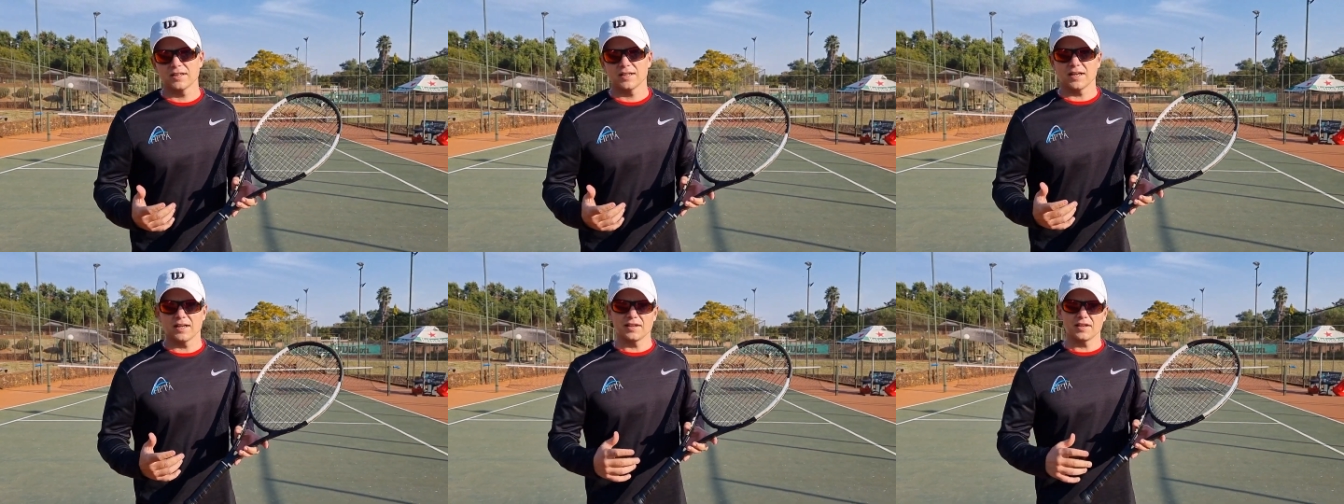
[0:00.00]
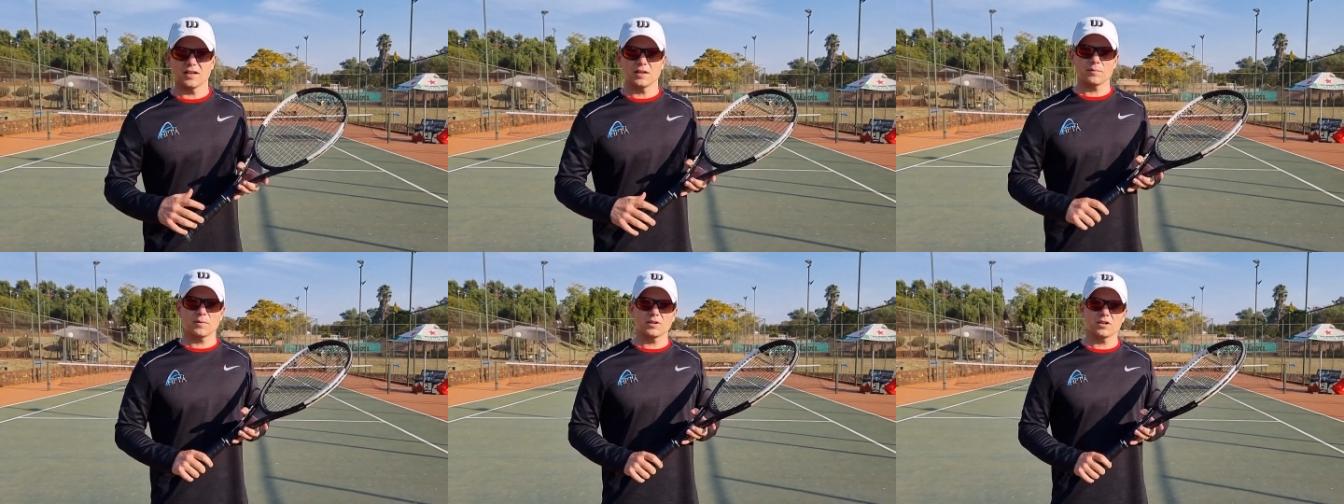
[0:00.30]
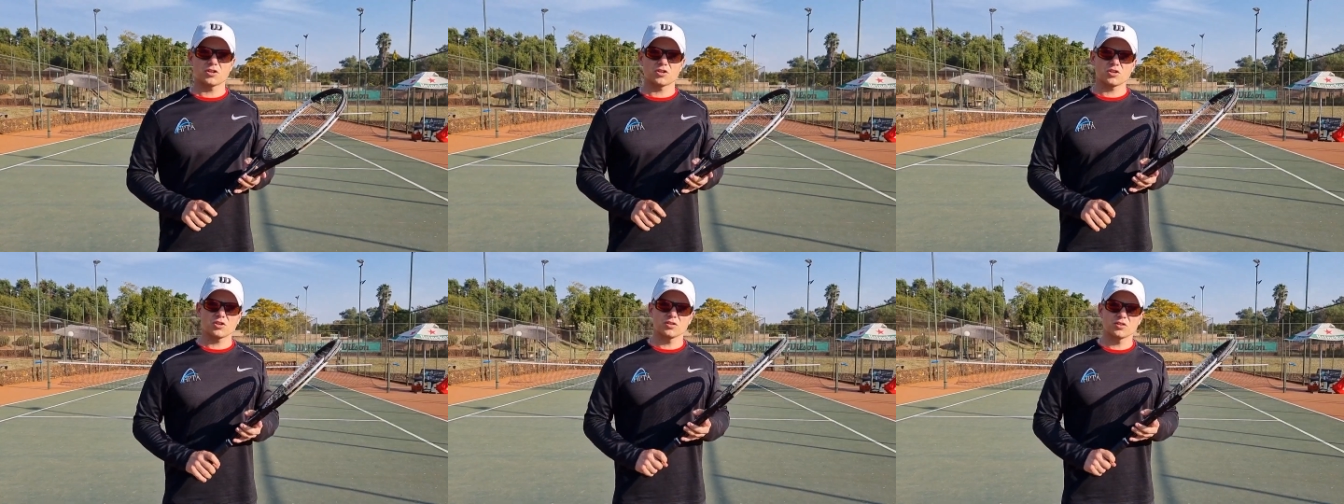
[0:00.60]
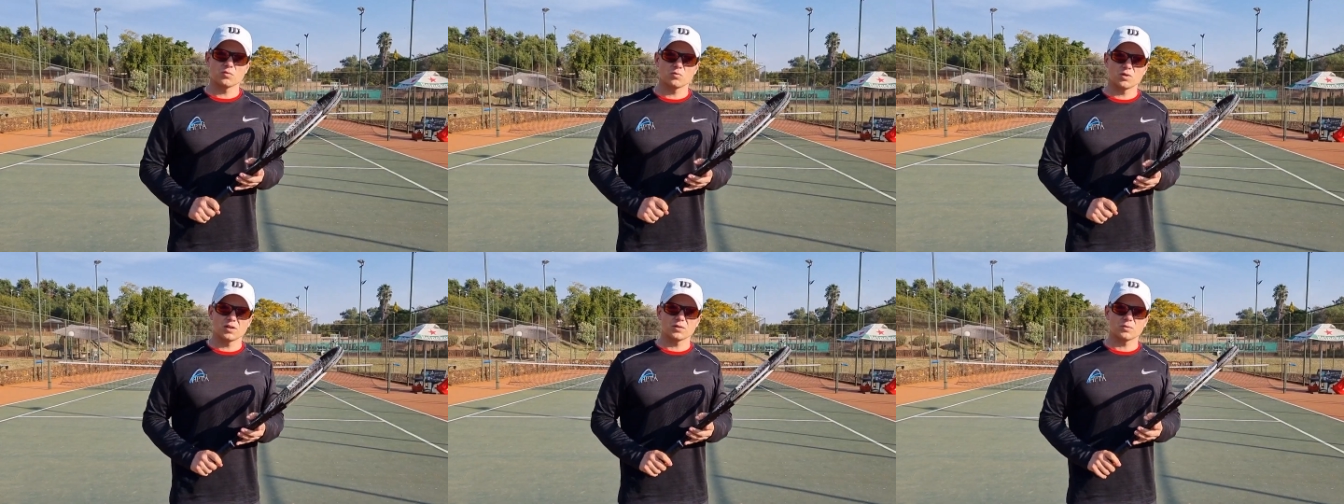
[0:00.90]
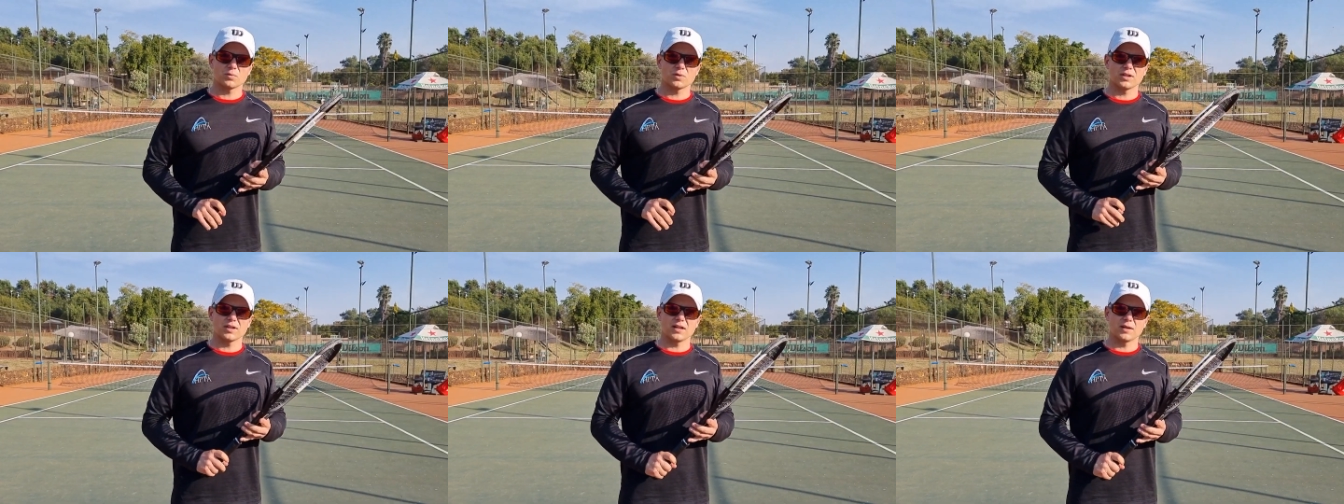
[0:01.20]
And then I'm gonna show you one
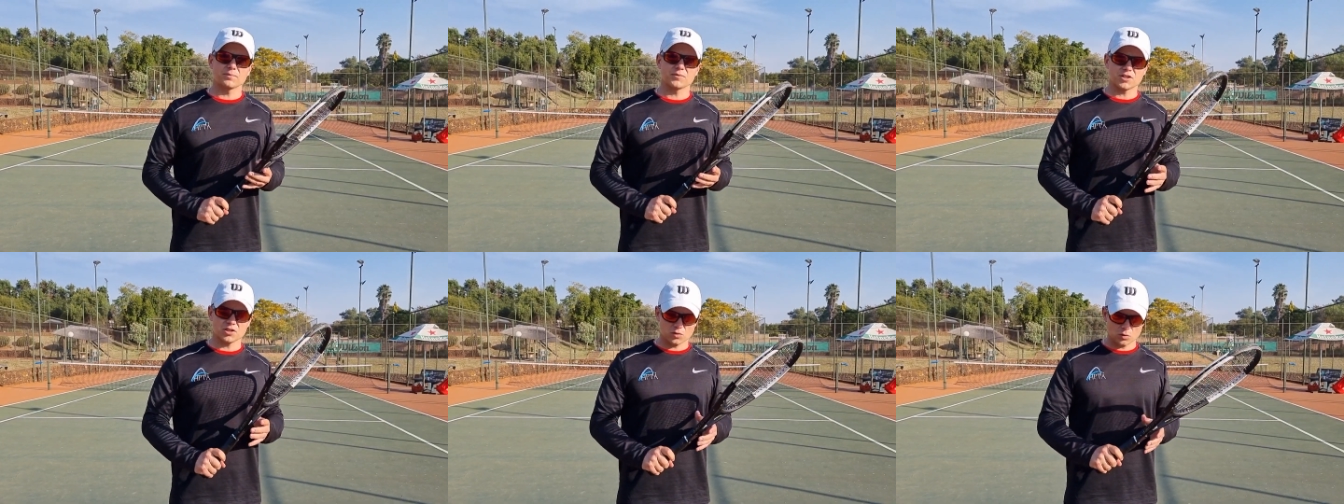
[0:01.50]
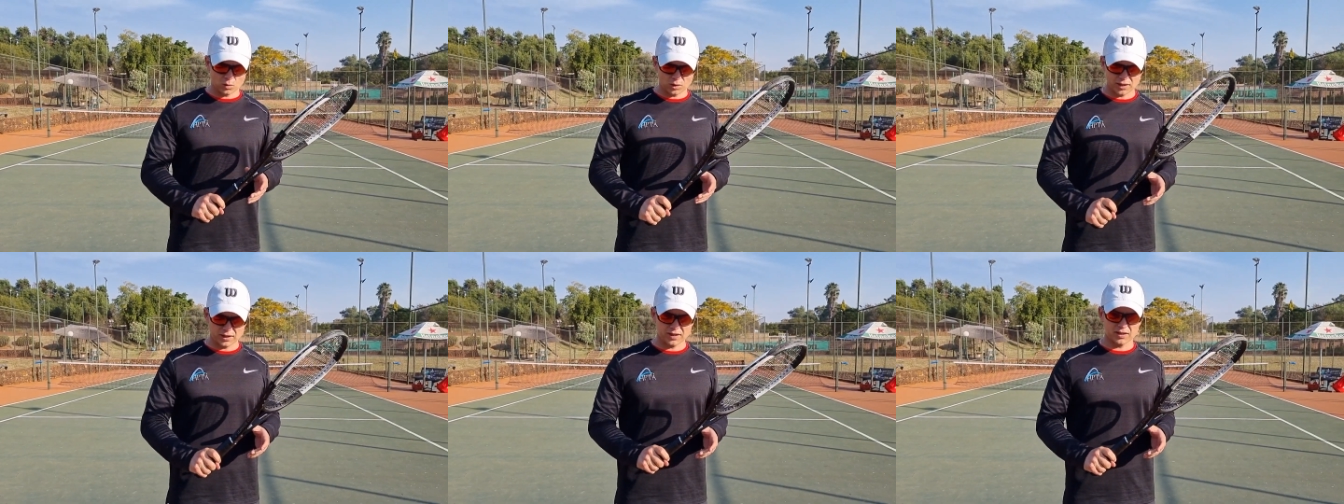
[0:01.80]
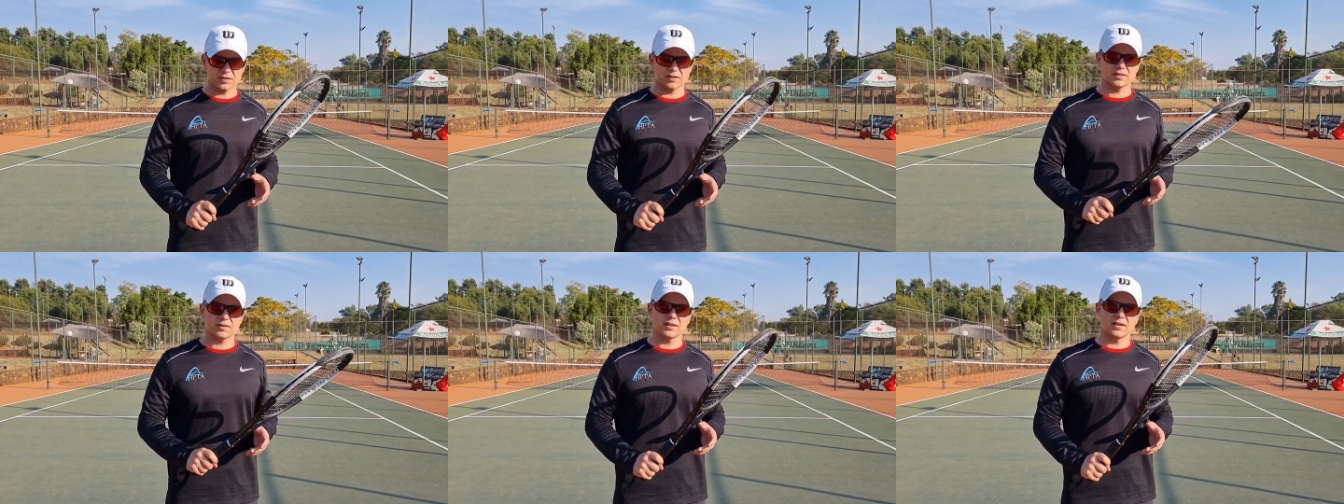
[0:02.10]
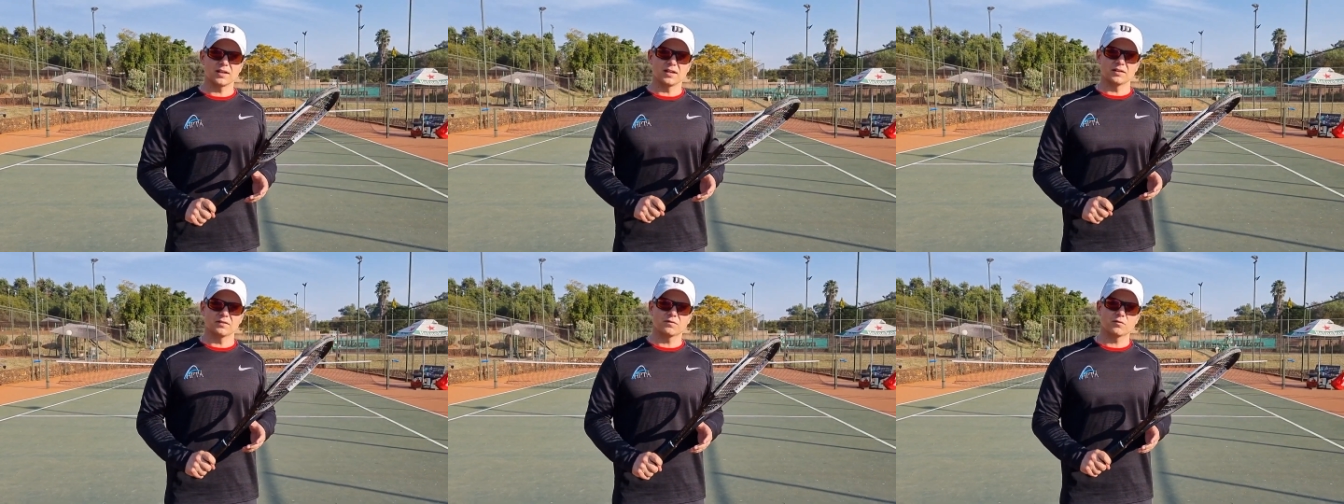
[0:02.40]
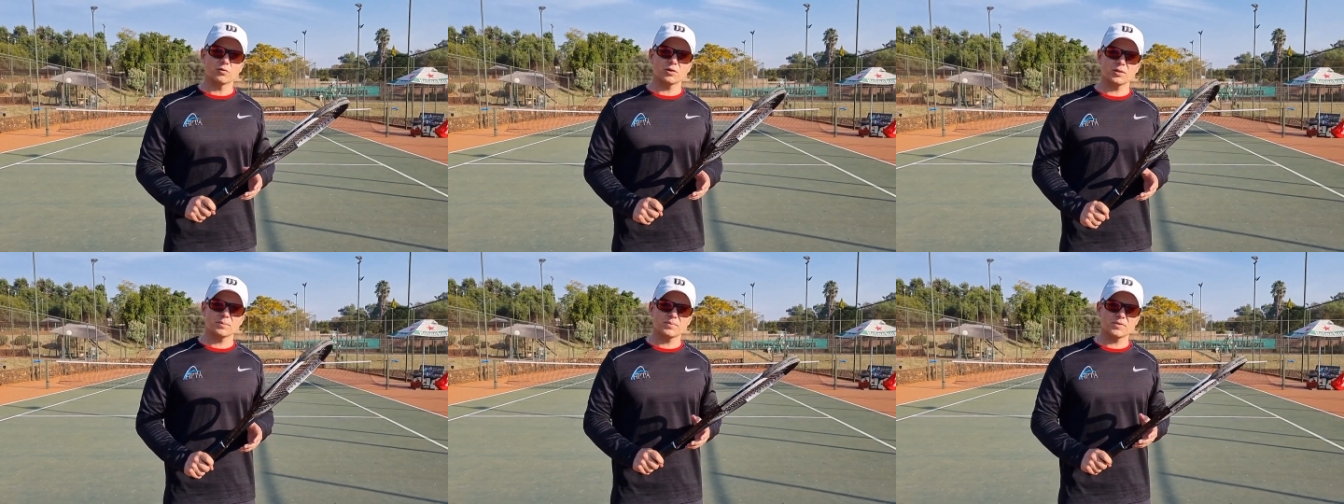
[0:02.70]
where I'm just hauling it at
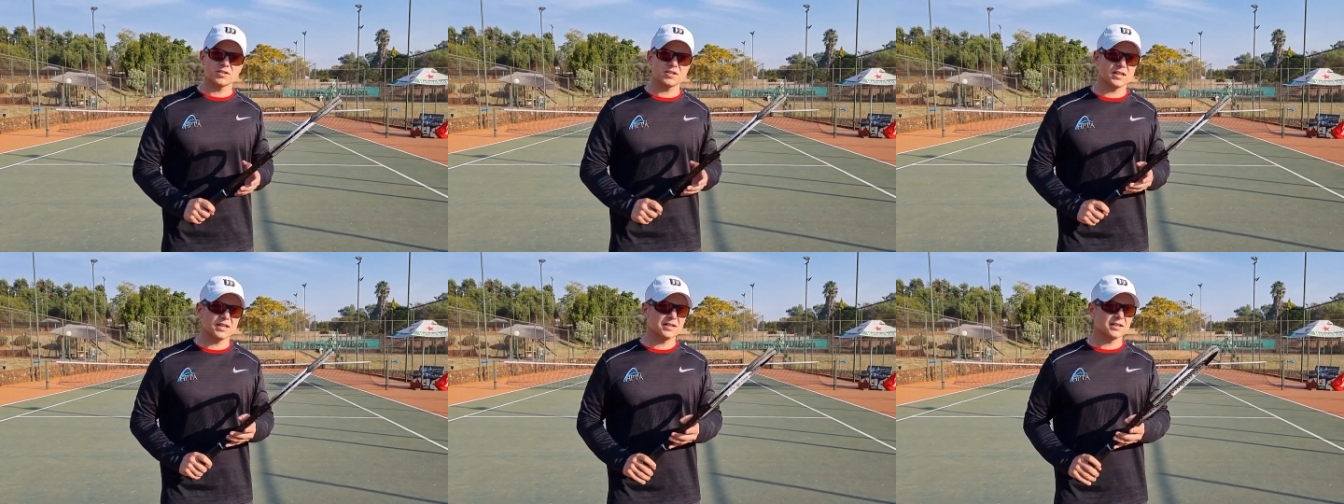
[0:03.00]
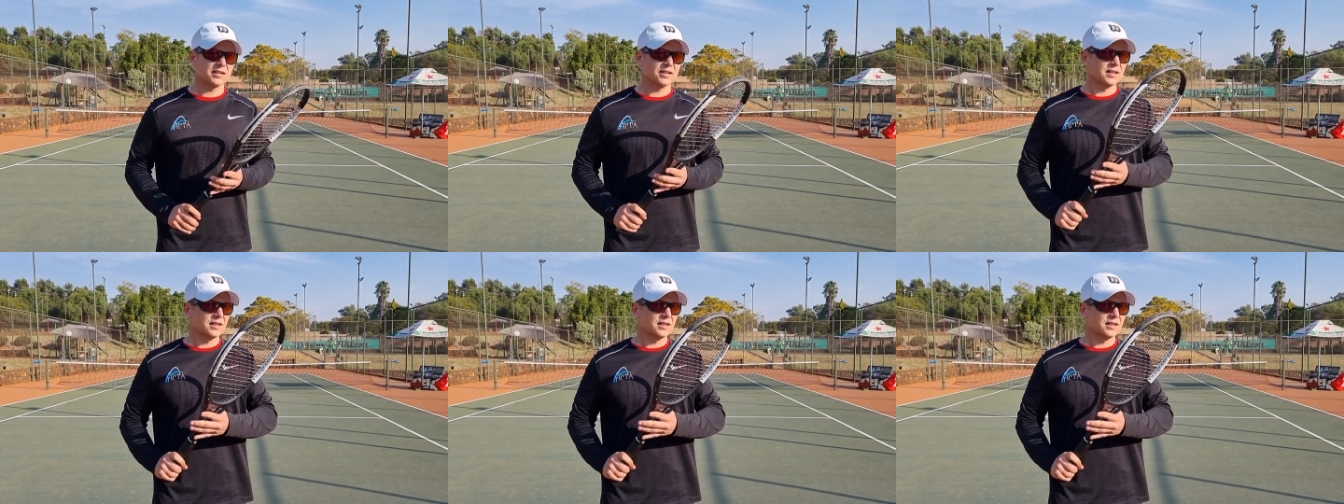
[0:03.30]
40%